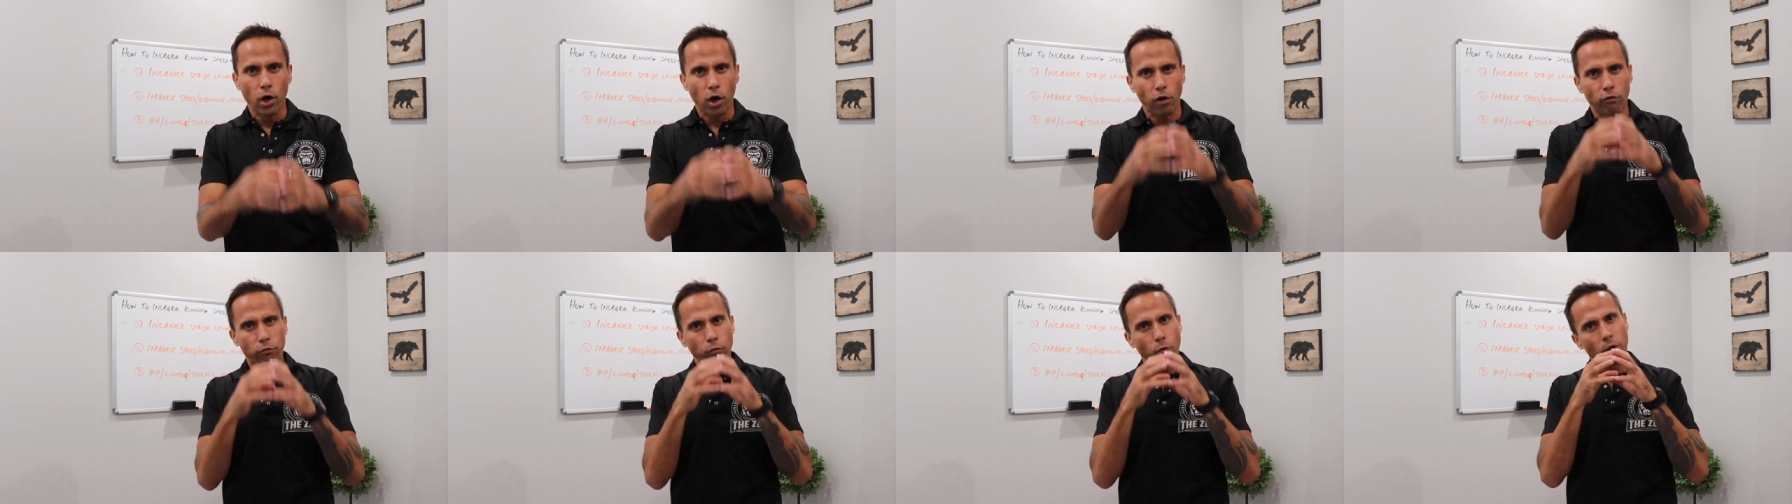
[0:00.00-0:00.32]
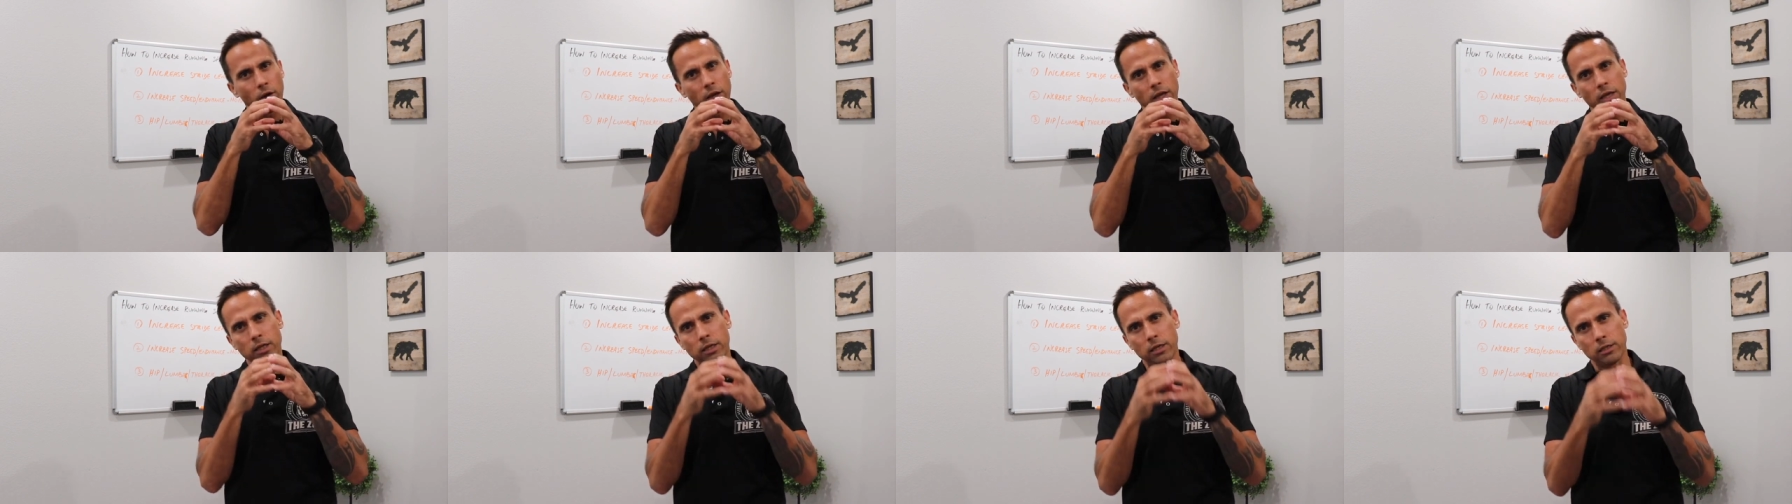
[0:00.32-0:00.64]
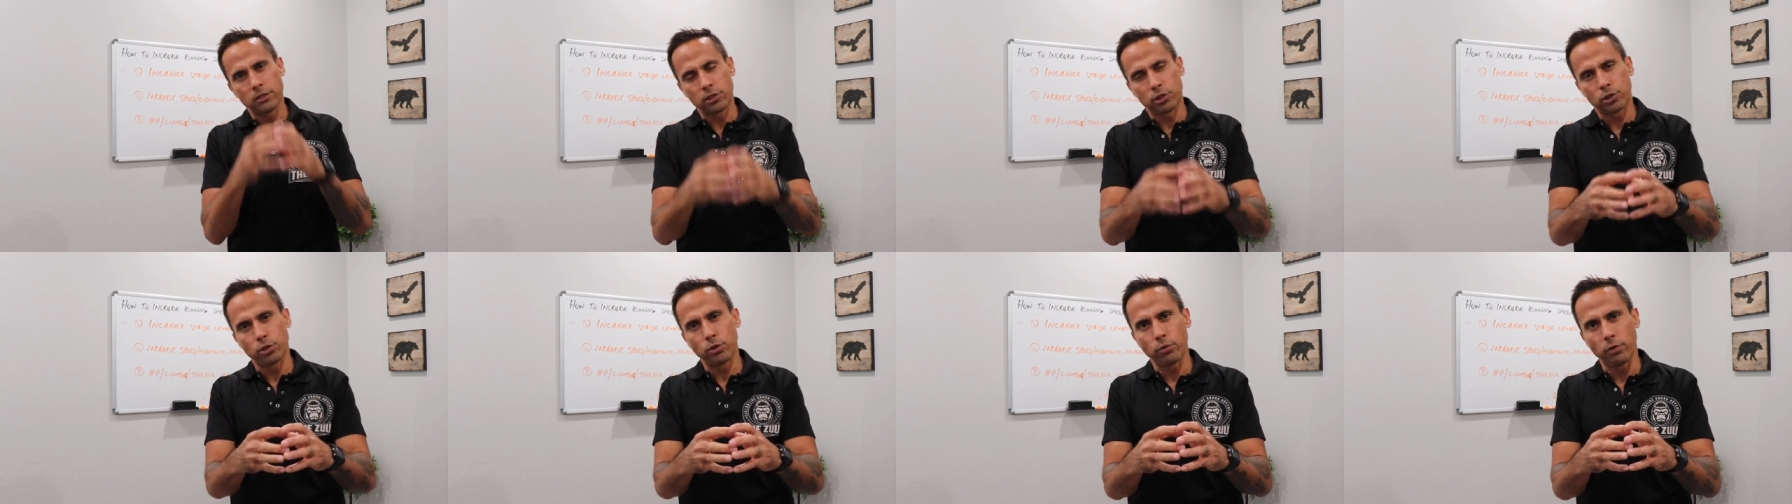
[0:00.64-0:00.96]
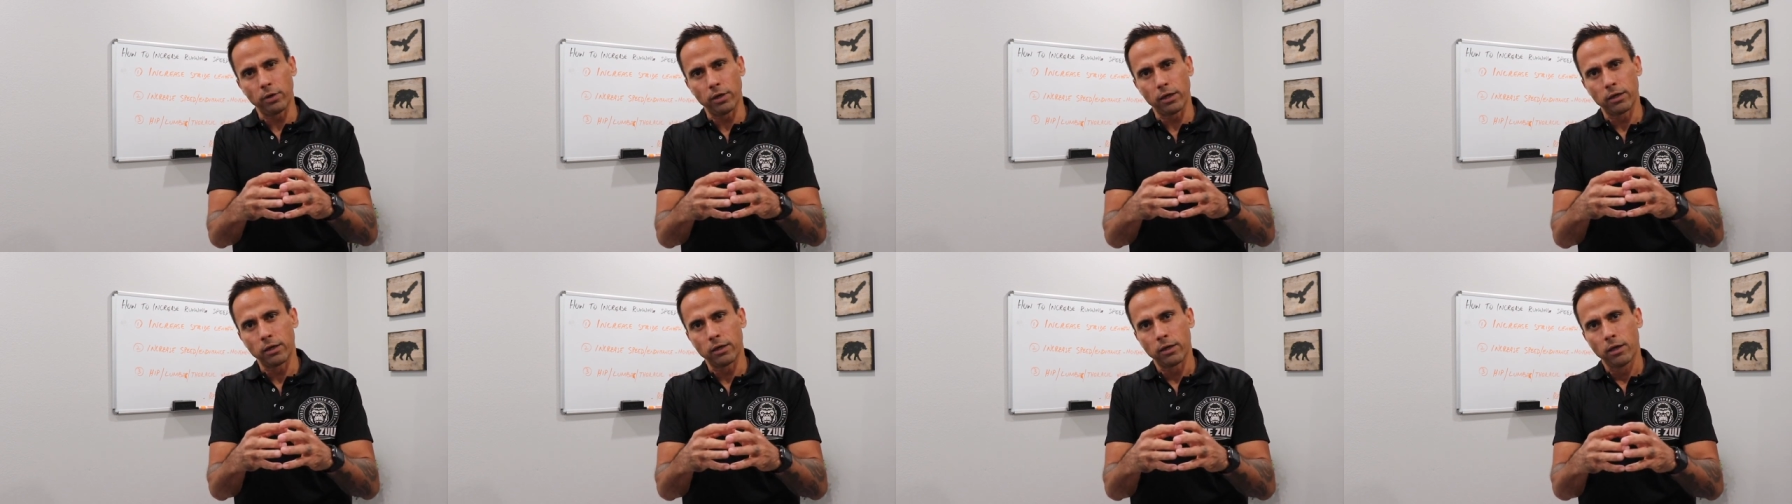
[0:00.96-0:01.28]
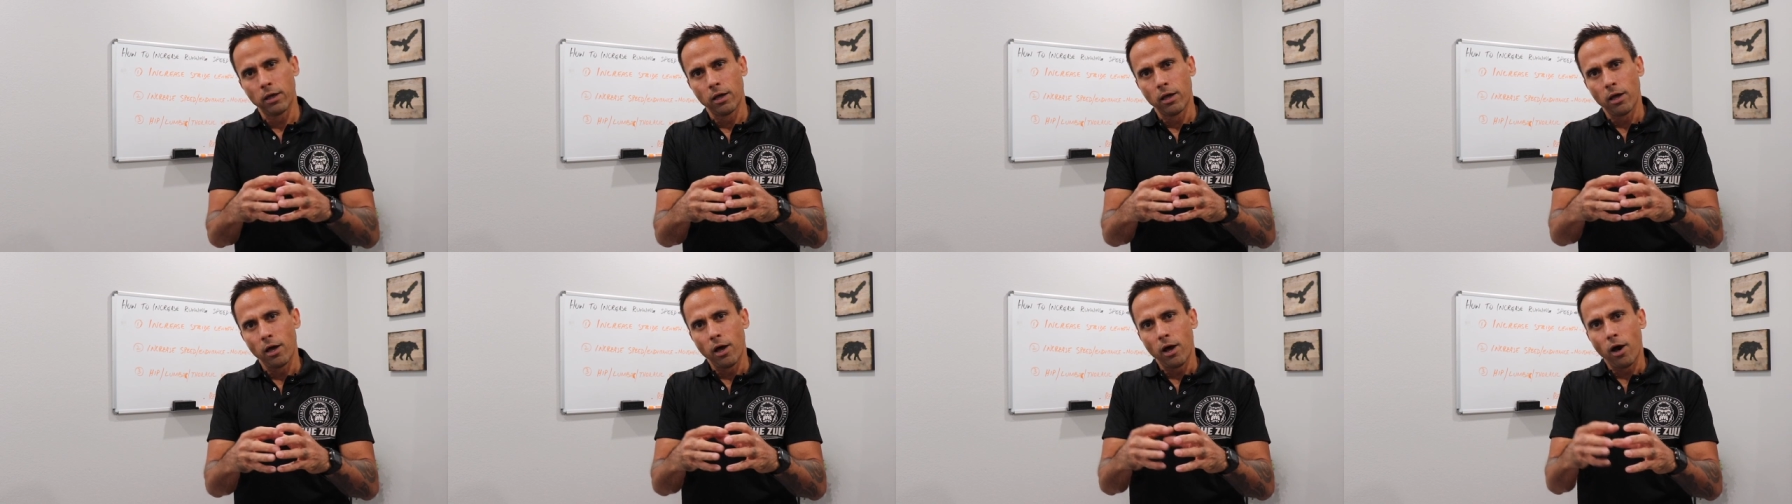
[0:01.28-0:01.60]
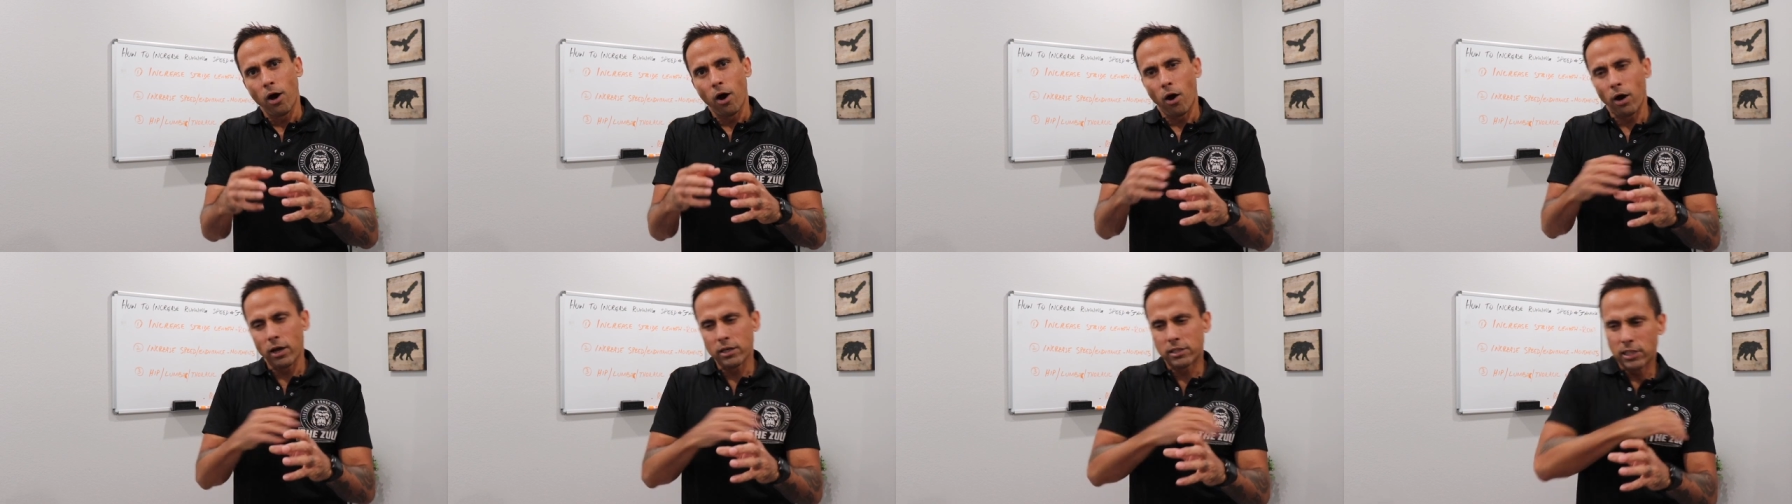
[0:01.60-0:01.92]
of what he is doing.
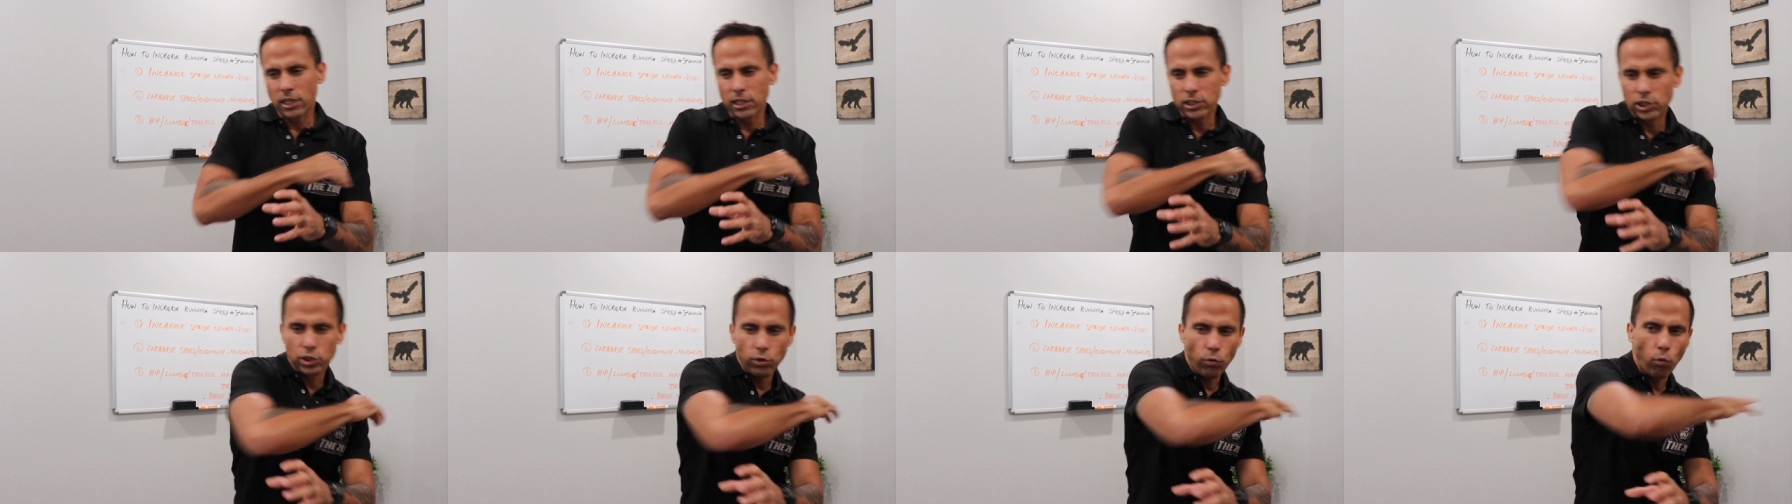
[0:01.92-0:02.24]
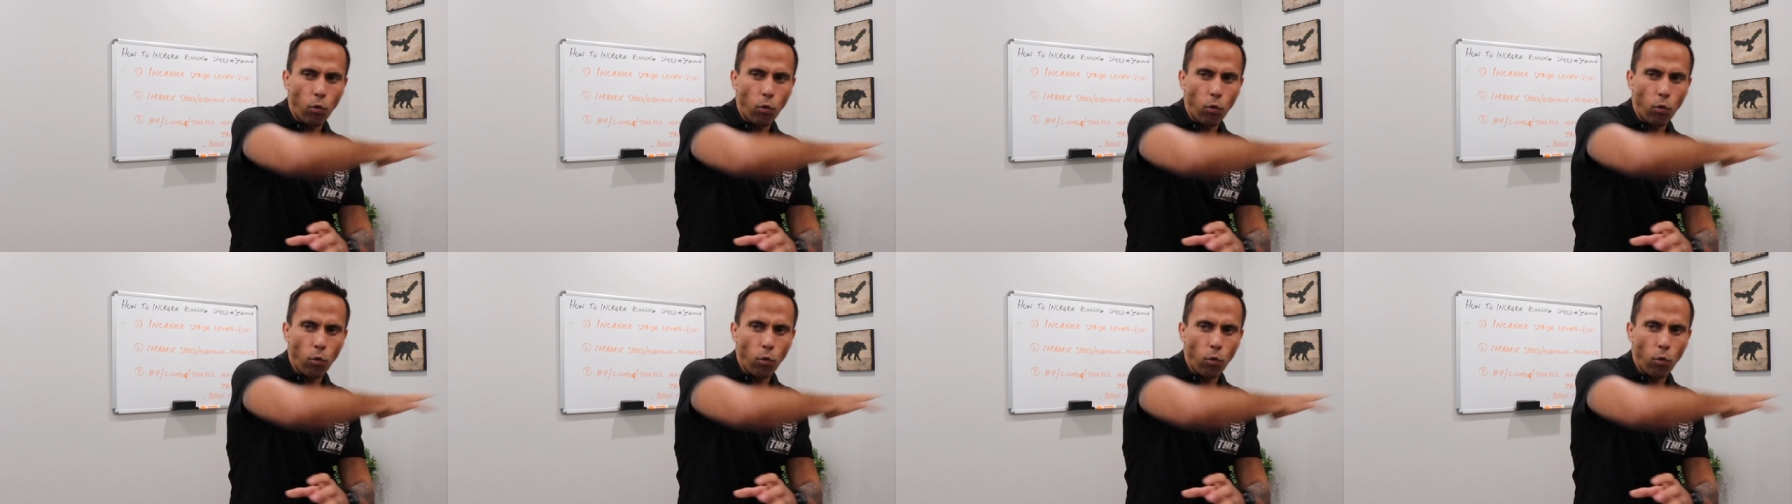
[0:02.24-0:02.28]
I teach